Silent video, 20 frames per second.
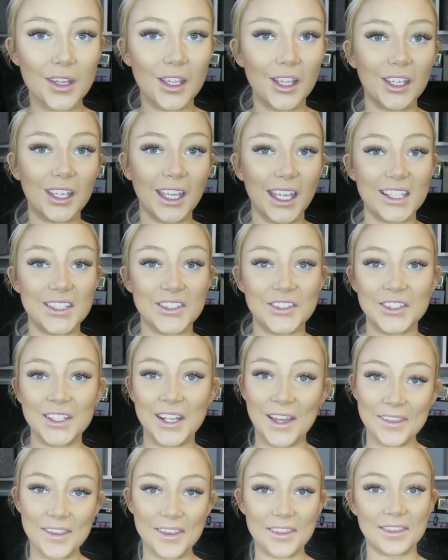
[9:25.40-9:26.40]
Okay, so
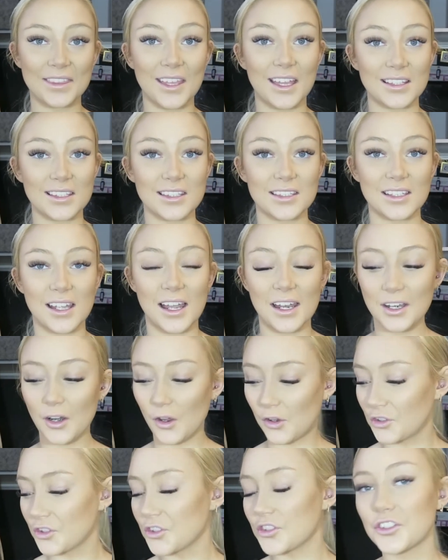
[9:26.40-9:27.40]
now that that's done,
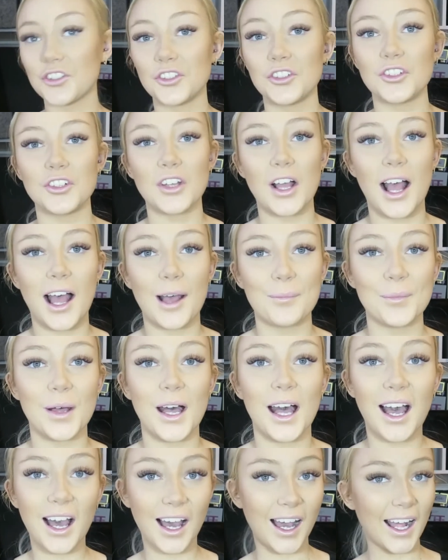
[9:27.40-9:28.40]
onto a
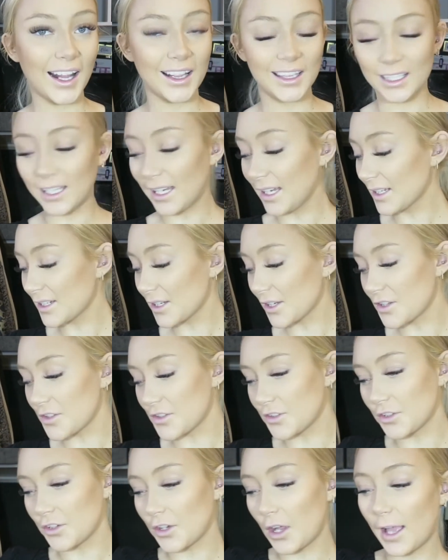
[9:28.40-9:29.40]
highlight.
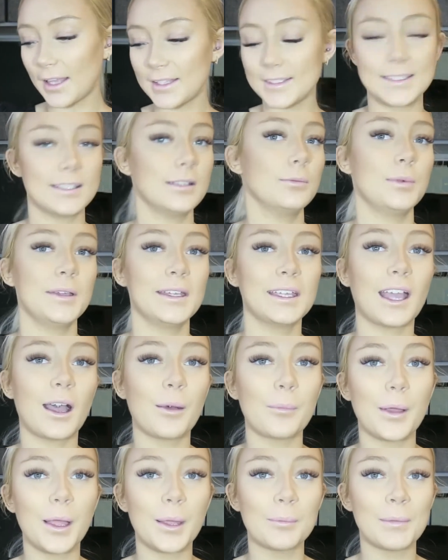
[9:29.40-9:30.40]
So I did pick
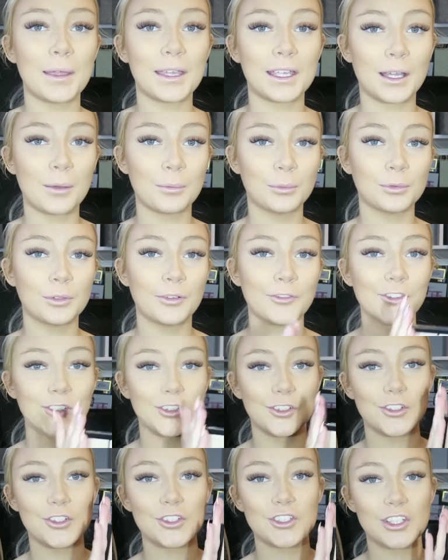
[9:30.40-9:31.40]
up a Makeup
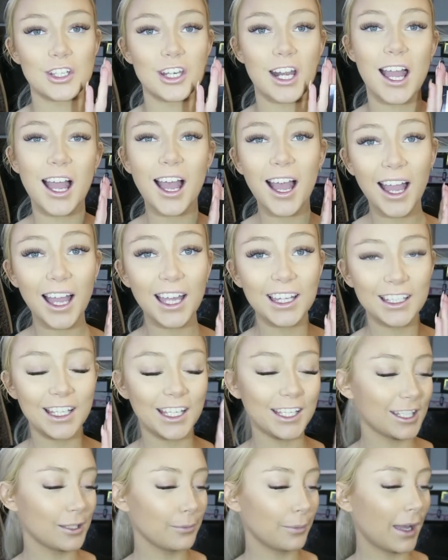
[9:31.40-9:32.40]
Revolution
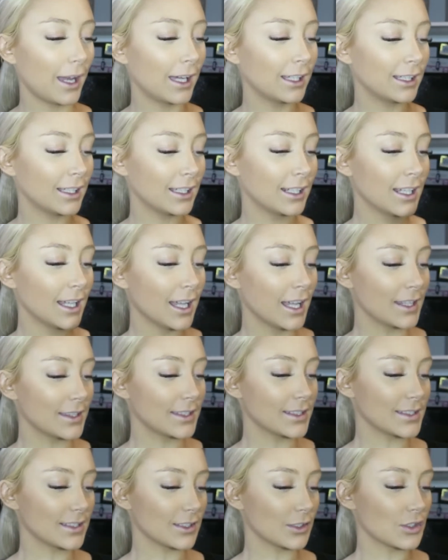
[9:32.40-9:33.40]
highlighting palette.
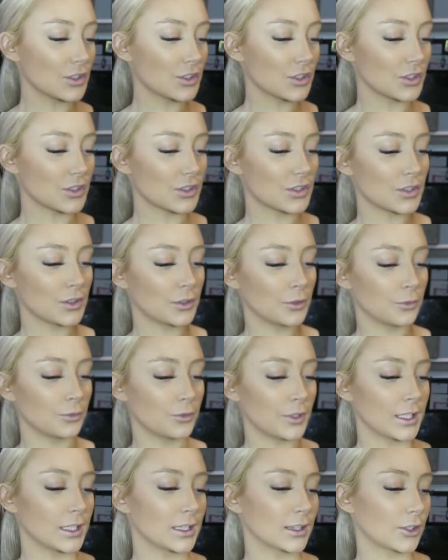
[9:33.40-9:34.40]
This is just the
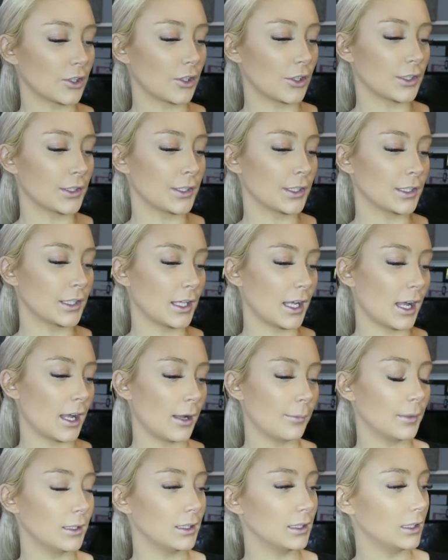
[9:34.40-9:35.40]
Reloaded
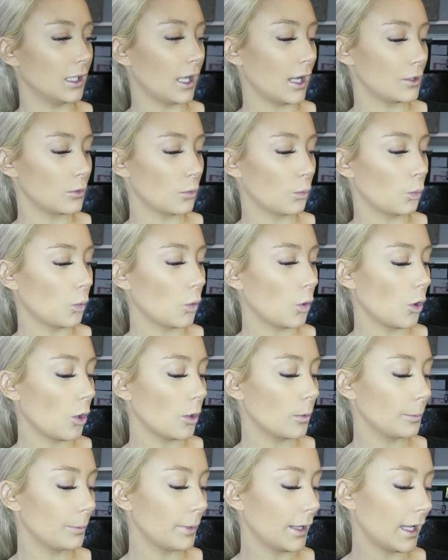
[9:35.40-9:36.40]
Light
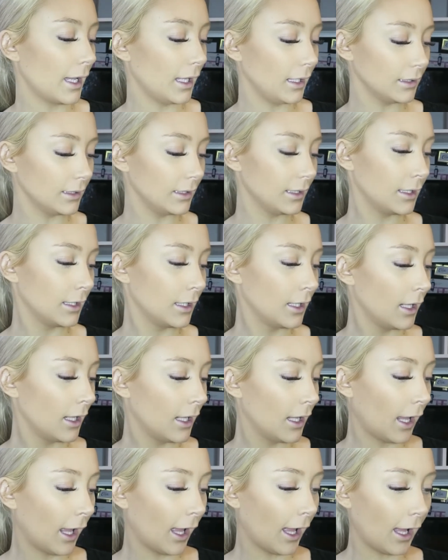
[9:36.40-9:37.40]
Warm palette.
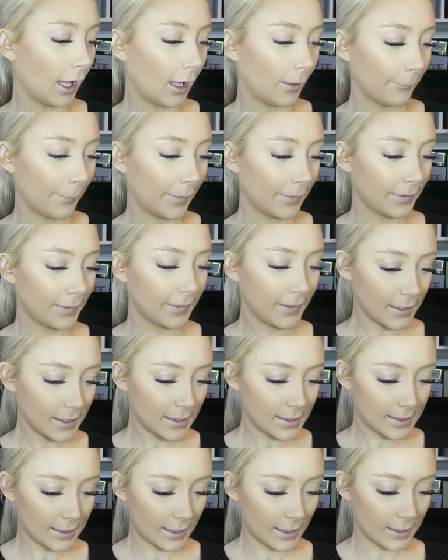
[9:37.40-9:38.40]
And
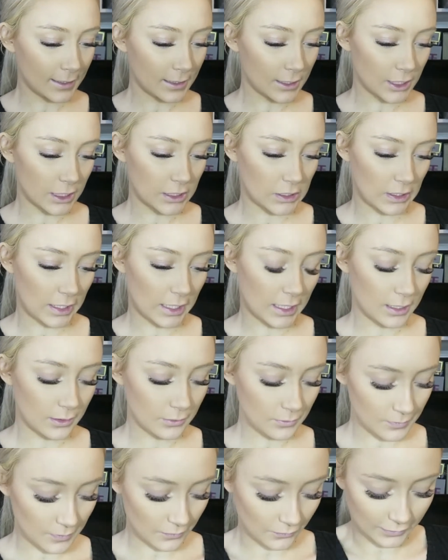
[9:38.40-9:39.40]
these are the shades,
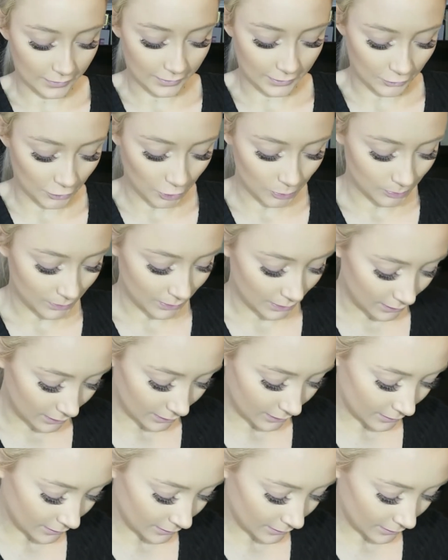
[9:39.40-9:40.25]
if I can open it,